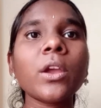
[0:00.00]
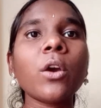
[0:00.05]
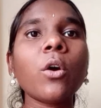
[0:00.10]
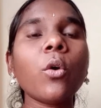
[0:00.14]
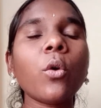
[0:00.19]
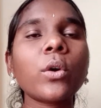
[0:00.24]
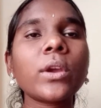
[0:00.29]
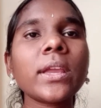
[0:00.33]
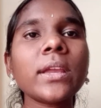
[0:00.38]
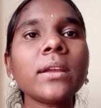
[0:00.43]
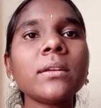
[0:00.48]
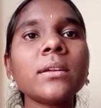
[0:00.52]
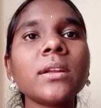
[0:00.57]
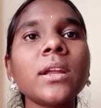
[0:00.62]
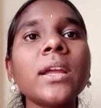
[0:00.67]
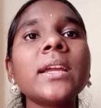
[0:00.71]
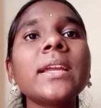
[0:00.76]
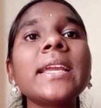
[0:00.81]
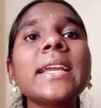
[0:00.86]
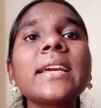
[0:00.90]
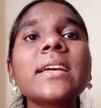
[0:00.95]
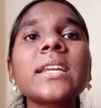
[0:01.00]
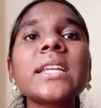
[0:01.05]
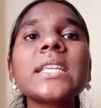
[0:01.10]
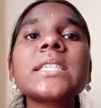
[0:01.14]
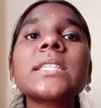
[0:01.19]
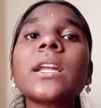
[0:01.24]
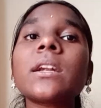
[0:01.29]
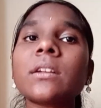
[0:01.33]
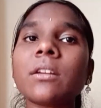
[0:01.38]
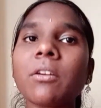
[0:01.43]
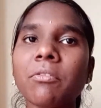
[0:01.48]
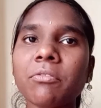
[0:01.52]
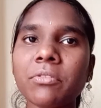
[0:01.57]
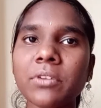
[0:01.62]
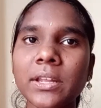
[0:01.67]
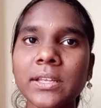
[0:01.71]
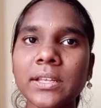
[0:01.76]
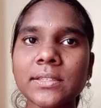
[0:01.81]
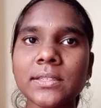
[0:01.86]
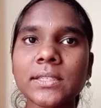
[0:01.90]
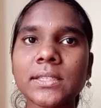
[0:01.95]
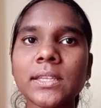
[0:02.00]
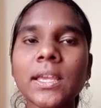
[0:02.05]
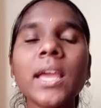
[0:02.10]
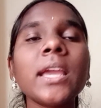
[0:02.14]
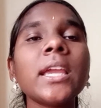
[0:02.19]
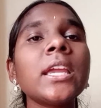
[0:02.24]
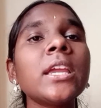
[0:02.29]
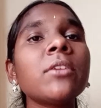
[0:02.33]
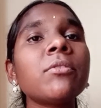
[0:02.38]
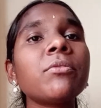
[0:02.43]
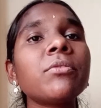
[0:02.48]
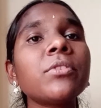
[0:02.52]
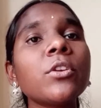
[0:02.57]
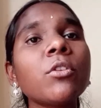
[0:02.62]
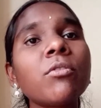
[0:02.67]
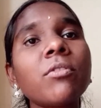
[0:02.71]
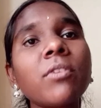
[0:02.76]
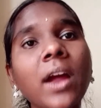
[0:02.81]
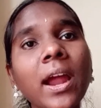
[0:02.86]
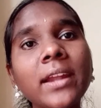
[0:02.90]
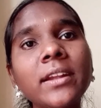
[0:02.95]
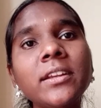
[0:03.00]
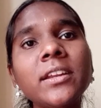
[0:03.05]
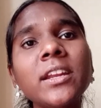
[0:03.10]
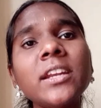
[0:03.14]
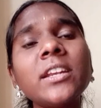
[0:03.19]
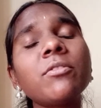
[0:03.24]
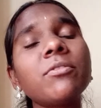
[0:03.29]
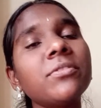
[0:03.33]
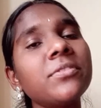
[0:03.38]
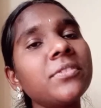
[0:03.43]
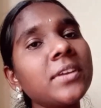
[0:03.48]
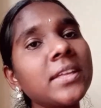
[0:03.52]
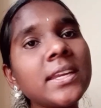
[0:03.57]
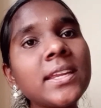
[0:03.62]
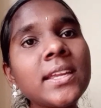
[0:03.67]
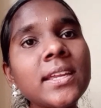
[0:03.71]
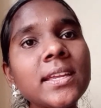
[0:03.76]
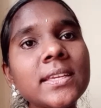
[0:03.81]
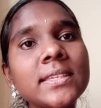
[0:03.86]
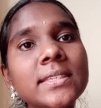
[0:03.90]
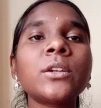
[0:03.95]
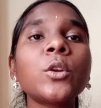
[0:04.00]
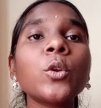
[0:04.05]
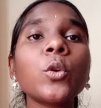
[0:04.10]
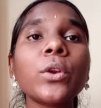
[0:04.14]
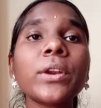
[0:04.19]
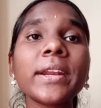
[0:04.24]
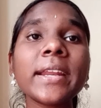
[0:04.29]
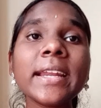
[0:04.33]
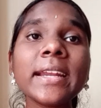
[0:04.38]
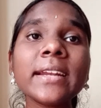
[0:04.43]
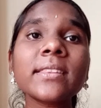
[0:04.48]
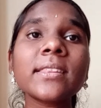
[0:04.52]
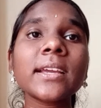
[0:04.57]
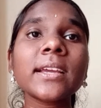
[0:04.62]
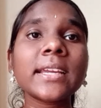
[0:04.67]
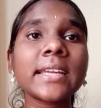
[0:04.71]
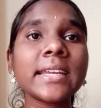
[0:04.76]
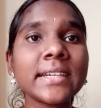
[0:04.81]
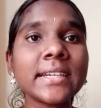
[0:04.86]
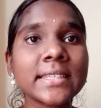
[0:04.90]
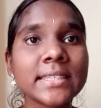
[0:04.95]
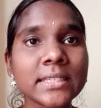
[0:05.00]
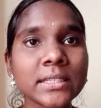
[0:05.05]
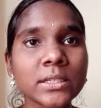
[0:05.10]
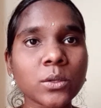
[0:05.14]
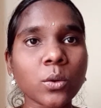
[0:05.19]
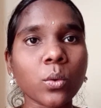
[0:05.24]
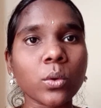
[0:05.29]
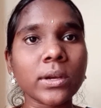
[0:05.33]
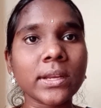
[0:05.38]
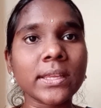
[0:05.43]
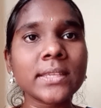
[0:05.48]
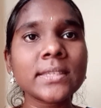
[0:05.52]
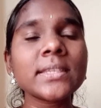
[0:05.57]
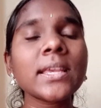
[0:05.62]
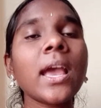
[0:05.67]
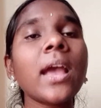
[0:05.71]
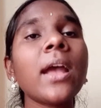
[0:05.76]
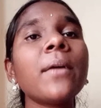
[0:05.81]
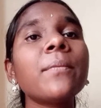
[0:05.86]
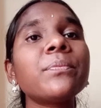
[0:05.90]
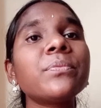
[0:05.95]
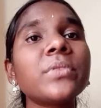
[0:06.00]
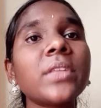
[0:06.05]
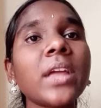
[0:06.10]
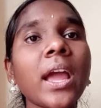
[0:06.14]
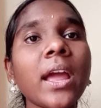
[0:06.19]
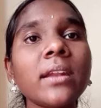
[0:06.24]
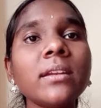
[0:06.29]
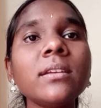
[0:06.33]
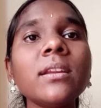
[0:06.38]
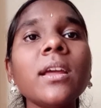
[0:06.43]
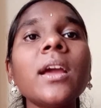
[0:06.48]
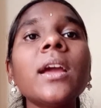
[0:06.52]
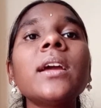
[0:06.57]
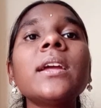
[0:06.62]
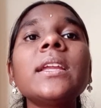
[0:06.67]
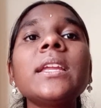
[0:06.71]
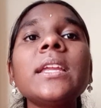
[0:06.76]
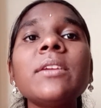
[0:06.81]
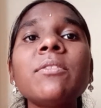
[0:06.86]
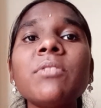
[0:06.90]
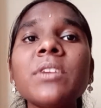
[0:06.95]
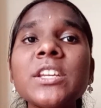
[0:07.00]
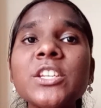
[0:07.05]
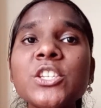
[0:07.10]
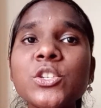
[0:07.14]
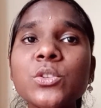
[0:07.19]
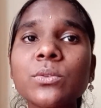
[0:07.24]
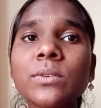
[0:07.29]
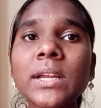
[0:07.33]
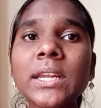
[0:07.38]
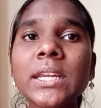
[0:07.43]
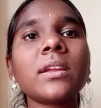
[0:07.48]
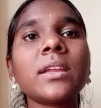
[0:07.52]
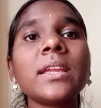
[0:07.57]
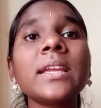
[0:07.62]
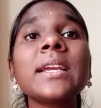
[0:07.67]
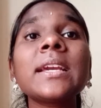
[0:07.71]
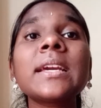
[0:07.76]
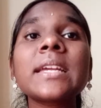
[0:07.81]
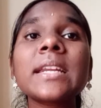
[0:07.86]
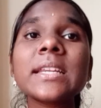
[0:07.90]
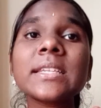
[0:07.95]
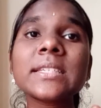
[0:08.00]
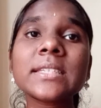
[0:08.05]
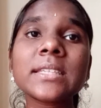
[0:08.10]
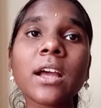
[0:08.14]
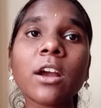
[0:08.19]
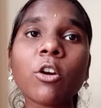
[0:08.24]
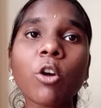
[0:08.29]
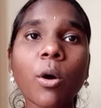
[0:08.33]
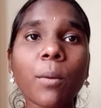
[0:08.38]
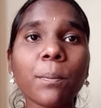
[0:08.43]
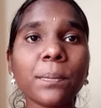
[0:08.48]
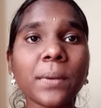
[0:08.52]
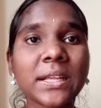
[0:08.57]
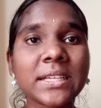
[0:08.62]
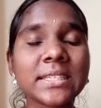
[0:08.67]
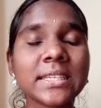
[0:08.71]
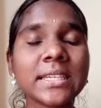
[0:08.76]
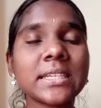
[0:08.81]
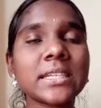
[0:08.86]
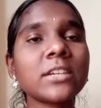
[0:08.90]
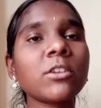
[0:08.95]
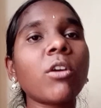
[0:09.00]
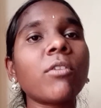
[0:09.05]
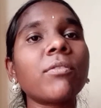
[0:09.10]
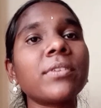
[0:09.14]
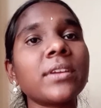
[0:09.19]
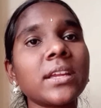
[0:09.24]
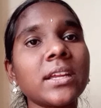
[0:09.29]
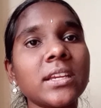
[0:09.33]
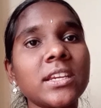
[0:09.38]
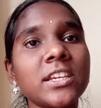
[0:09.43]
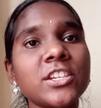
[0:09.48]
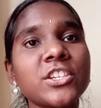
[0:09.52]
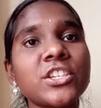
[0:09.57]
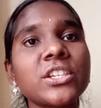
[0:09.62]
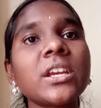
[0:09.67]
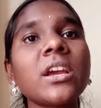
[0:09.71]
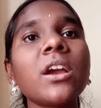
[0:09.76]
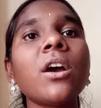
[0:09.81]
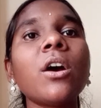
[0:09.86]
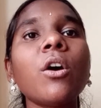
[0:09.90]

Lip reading: Okay? Increase the toughness. If you find it very easy to read the kids stories, then eventually increase the complexity of English.